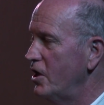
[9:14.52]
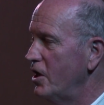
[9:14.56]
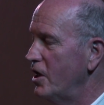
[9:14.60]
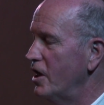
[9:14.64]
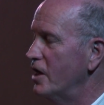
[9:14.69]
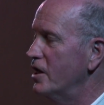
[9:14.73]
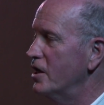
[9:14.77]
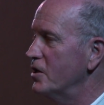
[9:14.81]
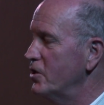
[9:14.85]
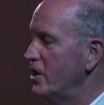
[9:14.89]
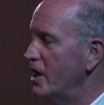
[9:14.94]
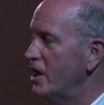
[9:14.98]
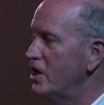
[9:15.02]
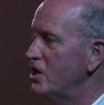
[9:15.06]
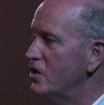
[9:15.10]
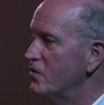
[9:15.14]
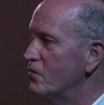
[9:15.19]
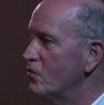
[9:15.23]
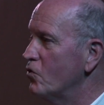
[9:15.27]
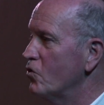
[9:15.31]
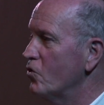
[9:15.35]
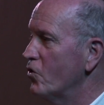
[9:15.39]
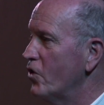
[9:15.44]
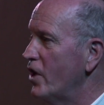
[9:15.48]
And at the end
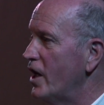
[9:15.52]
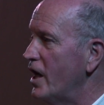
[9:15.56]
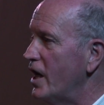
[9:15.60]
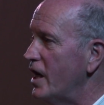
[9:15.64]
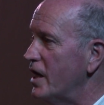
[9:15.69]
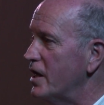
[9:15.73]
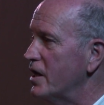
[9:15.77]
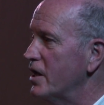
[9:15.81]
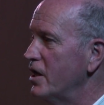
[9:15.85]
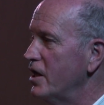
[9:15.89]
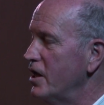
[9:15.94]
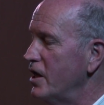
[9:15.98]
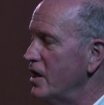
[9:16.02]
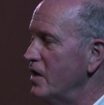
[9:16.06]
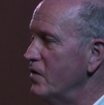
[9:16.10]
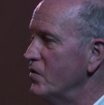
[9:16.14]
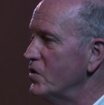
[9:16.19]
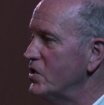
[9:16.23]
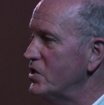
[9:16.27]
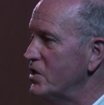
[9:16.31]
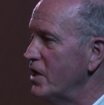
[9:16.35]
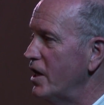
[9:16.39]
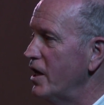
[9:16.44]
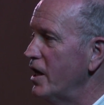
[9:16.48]
of all that, he
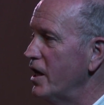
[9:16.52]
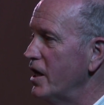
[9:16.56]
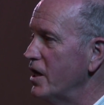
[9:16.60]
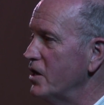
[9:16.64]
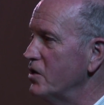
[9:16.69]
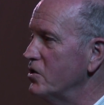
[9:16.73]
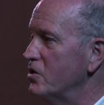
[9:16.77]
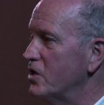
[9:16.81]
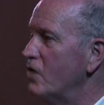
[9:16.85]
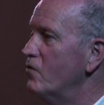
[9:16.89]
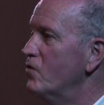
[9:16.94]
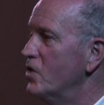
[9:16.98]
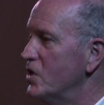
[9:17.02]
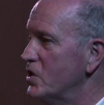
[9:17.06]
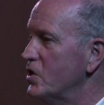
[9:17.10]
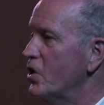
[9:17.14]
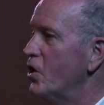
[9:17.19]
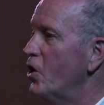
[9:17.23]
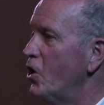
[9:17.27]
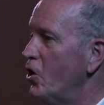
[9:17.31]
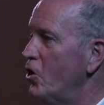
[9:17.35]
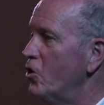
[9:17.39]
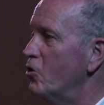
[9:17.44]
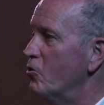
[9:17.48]
was saying, there is a
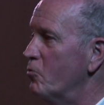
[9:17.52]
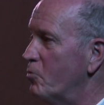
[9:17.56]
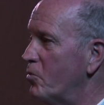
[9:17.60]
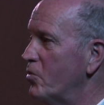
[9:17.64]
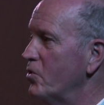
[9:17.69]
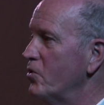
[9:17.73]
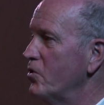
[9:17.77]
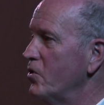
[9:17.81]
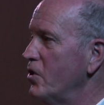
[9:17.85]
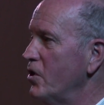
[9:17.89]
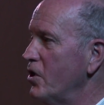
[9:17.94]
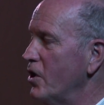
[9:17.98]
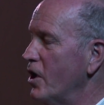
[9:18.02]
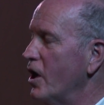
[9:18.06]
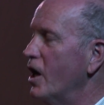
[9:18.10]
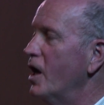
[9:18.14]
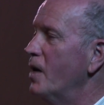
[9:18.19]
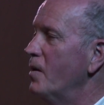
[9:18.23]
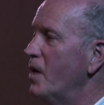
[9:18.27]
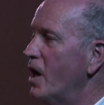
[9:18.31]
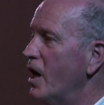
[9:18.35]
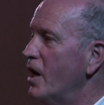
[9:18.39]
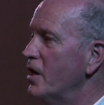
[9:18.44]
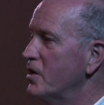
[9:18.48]
hope.
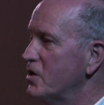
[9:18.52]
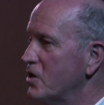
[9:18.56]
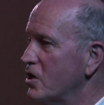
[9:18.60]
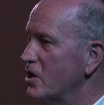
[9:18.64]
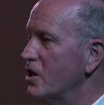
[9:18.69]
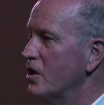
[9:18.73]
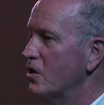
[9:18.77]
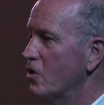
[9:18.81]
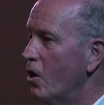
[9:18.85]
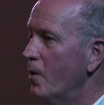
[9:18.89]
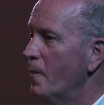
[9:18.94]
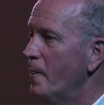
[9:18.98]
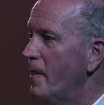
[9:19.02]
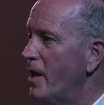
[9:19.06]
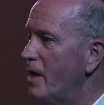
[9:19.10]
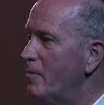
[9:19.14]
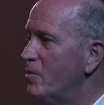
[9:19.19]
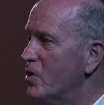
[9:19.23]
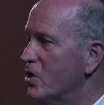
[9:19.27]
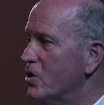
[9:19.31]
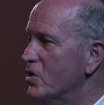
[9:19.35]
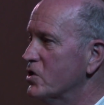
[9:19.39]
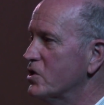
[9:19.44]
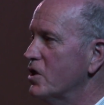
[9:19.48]
I'd gone there
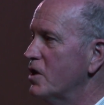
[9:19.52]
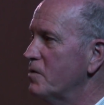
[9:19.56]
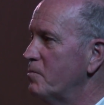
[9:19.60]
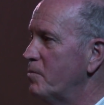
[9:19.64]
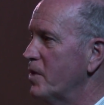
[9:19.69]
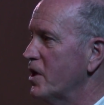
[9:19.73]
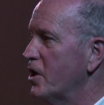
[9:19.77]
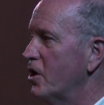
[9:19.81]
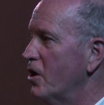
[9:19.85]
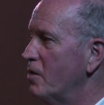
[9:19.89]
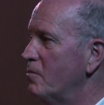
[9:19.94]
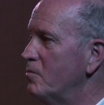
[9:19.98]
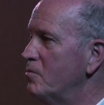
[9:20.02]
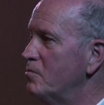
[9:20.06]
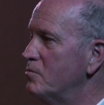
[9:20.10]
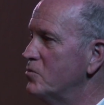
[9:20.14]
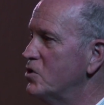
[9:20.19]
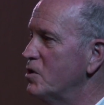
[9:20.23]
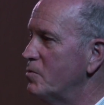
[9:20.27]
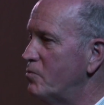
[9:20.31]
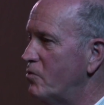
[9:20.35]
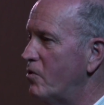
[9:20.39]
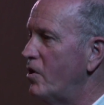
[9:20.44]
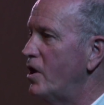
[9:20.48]
because I'd become
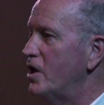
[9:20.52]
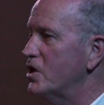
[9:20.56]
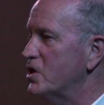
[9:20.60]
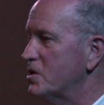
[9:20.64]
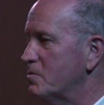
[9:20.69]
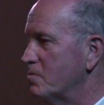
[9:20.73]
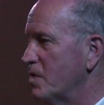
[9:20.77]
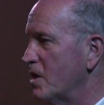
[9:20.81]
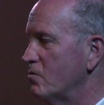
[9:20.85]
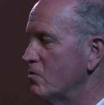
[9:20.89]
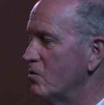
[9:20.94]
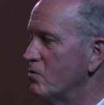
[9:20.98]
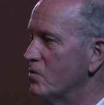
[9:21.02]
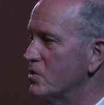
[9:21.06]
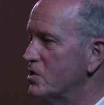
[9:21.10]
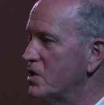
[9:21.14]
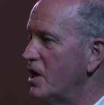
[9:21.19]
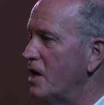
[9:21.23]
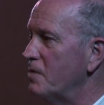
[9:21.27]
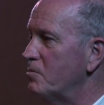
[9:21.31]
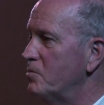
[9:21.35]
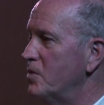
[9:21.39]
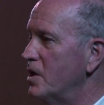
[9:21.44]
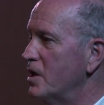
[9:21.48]
depressed by what was
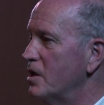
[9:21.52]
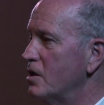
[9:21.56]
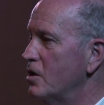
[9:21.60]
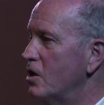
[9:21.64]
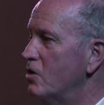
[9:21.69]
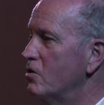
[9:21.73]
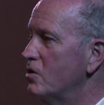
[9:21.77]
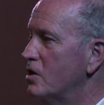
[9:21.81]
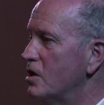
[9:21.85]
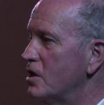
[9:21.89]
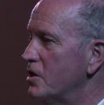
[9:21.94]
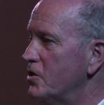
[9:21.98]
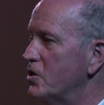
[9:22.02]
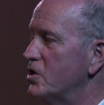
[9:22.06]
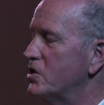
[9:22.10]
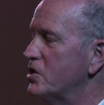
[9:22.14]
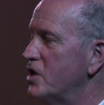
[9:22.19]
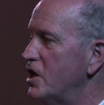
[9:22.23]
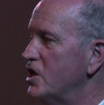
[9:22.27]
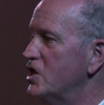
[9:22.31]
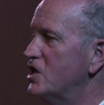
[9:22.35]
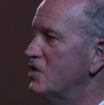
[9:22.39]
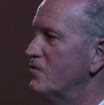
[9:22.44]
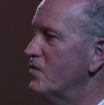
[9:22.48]
happening locally, the
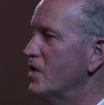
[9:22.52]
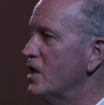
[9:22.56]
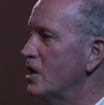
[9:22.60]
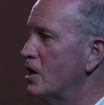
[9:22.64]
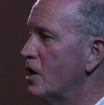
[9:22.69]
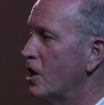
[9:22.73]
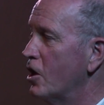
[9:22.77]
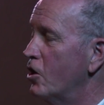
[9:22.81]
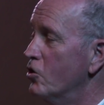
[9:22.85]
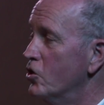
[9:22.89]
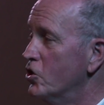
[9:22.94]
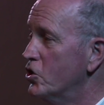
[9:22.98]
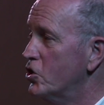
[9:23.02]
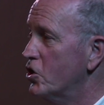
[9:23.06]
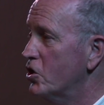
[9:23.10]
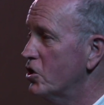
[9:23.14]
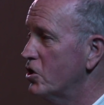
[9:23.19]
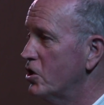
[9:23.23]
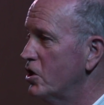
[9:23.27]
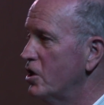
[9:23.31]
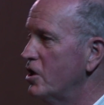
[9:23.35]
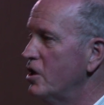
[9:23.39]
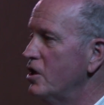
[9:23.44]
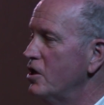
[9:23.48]
sense of
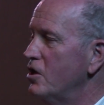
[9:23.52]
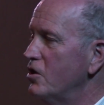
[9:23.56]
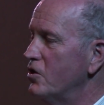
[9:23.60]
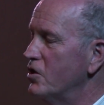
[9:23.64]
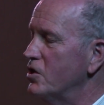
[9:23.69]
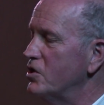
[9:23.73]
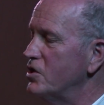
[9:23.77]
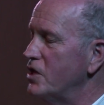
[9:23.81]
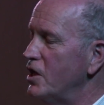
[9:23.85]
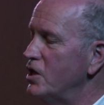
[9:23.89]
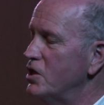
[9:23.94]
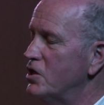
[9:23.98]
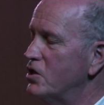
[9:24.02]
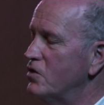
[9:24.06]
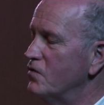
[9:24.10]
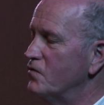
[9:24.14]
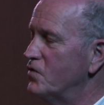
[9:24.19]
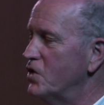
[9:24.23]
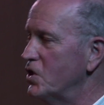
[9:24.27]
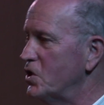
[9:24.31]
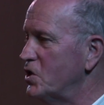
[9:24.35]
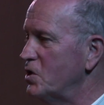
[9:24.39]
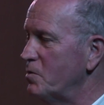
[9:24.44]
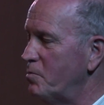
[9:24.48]
enclosure, the sense of
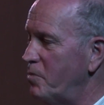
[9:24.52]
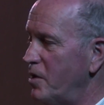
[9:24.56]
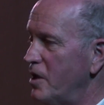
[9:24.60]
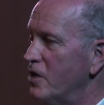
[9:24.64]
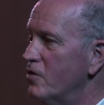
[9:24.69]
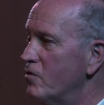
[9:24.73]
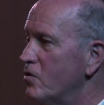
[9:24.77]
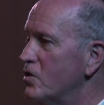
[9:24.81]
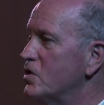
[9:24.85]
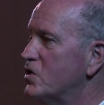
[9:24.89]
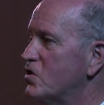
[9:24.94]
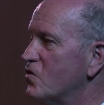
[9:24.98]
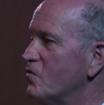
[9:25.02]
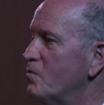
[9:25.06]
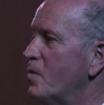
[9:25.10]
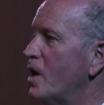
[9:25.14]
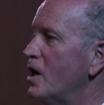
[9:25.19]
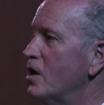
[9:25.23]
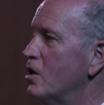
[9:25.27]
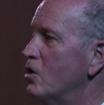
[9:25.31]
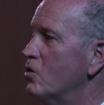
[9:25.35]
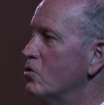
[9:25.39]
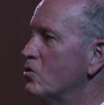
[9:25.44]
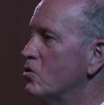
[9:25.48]
disappearance of
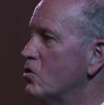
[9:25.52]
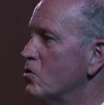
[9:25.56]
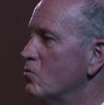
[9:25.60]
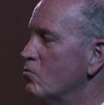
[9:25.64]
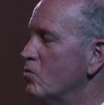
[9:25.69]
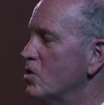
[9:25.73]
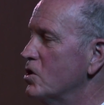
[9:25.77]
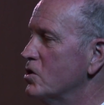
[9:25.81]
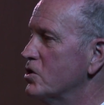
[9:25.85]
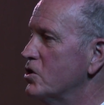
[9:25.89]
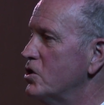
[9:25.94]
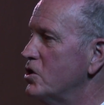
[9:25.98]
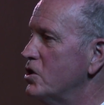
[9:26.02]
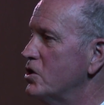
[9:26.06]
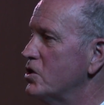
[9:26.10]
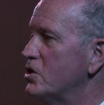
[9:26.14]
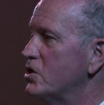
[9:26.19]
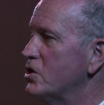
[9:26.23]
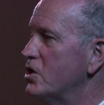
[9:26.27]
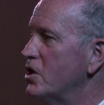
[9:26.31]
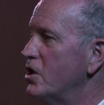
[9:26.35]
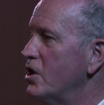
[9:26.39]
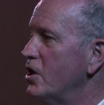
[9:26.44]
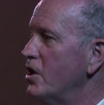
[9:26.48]
my local
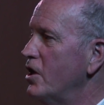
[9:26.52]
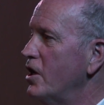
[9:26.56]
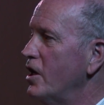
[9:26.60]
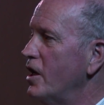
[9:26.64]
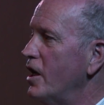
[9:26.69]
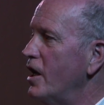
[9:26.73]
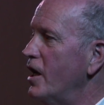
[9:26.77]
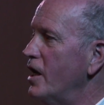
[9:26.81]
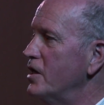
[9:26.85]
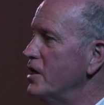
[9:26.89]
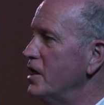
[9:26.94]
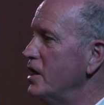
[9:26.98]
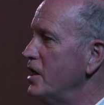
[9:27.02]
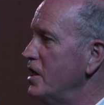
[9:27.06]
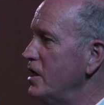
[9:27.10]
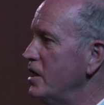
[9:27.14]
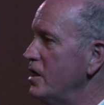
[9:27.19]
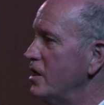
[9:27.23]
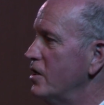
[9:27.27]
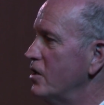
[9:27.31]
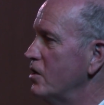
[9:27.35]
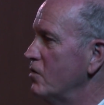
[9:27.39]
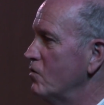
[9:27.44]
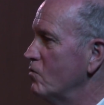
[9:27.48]
wilderness. And
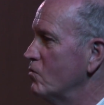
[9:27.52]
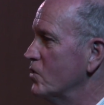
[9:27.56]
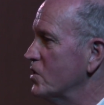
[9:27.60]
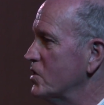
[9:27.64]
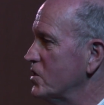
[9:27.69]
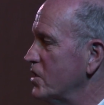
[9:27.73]
he was